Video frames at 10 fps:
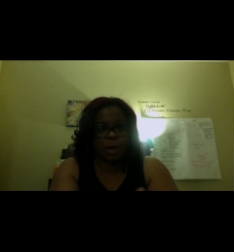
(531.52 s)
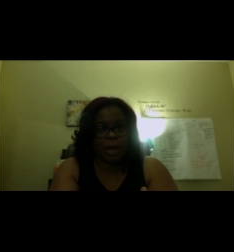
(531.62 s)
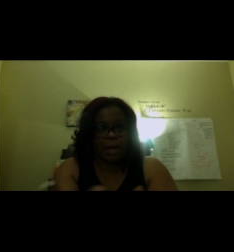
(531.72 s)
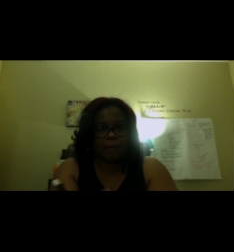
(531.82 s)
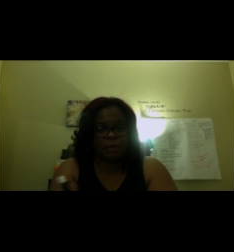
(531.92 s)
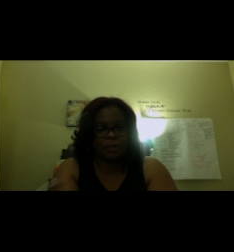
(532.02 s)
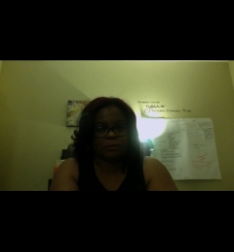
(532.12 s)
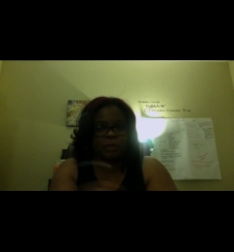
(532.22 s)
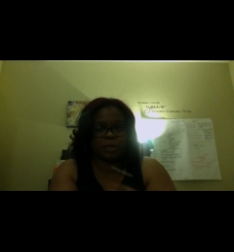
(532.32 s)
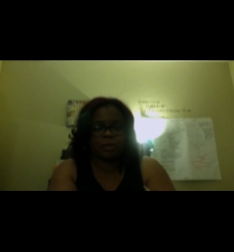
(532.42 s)
have an
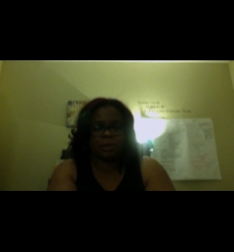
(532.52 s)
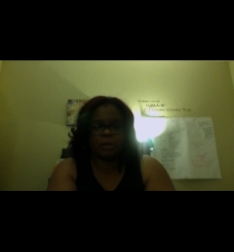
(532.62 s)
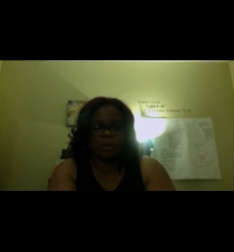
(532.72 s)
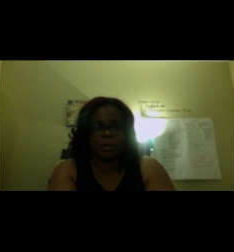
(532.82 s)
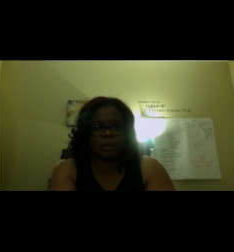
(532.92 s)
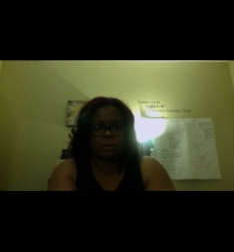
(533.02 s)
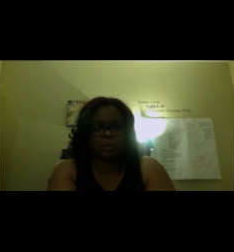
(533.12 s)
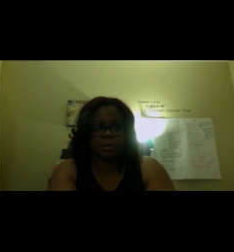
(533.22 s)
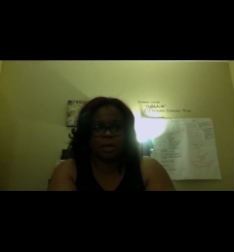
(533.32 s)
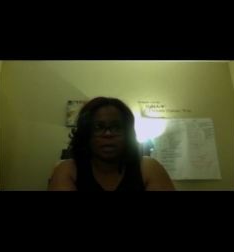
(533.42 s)
event
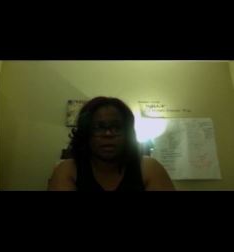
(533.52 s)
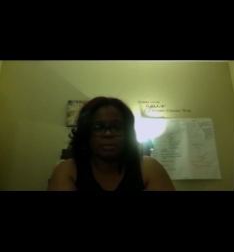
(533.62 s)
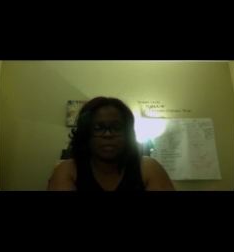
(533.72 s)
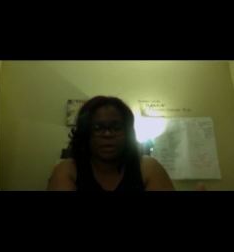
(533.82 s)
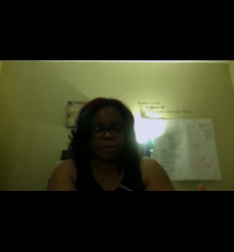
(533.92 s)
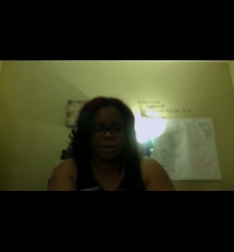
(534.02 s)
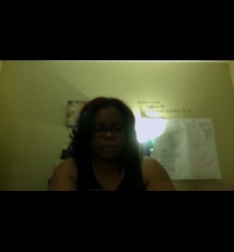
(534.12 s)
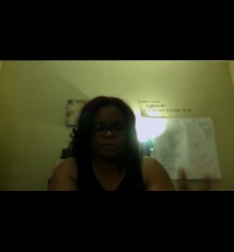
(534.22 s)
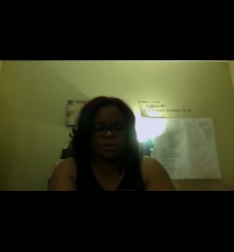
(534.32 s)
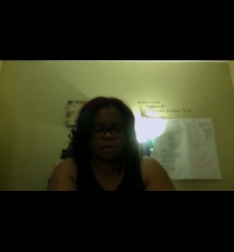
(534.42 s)
on um, Saturday,
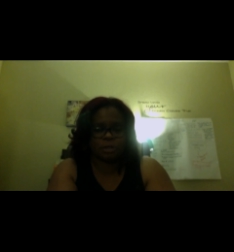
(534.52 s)
and she's going to